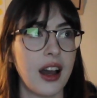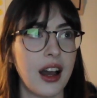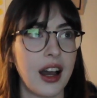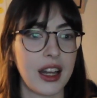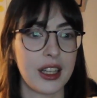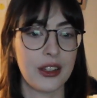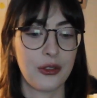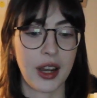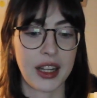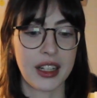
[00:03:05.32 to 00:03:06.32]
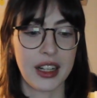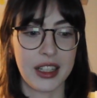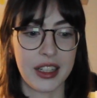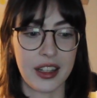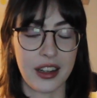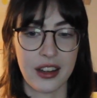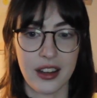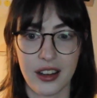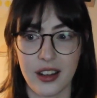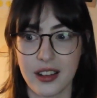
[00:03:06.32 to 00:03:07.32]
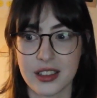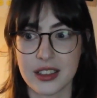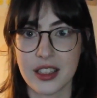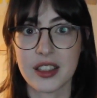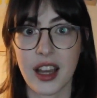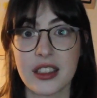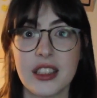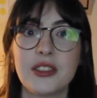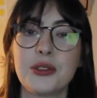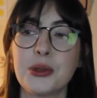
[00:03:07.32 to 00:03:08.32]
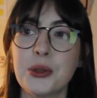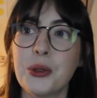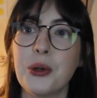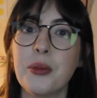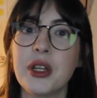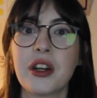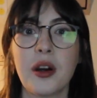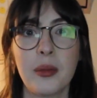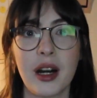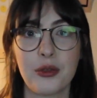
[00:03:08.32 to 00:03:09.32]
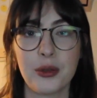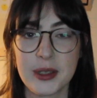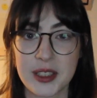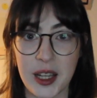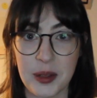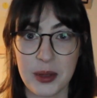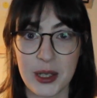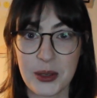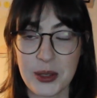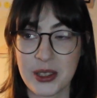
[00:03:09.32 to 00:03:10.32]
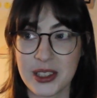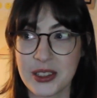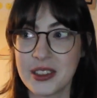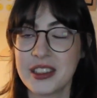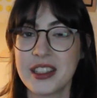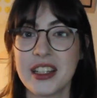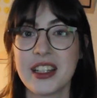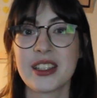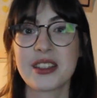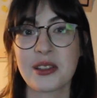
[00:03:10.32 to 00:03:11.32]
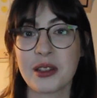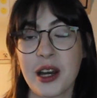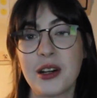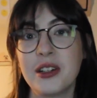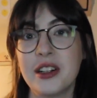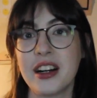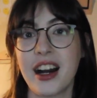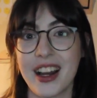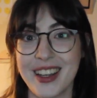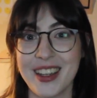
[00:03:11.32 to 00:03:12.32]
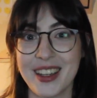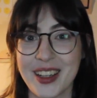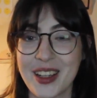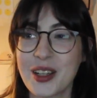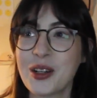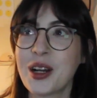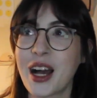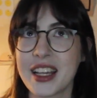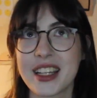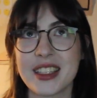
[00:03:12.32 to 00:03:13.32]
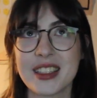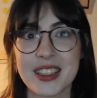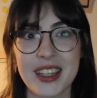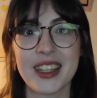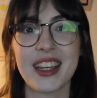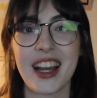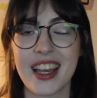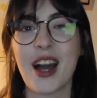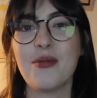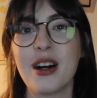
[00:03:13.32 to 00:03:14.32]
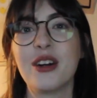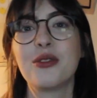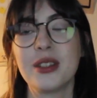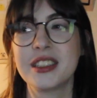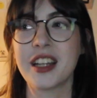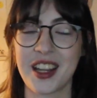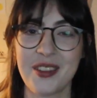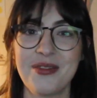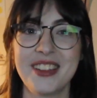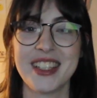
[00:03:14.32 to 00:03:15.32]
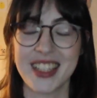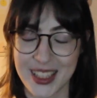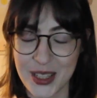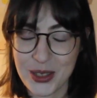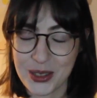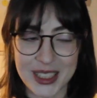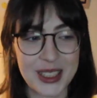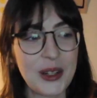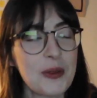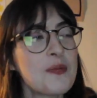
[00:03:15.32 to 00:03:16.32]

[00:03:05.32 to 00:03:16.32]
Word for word: I finally uh, decided to become a full-time illustrator. So now I I can say I am a full-time illustrator.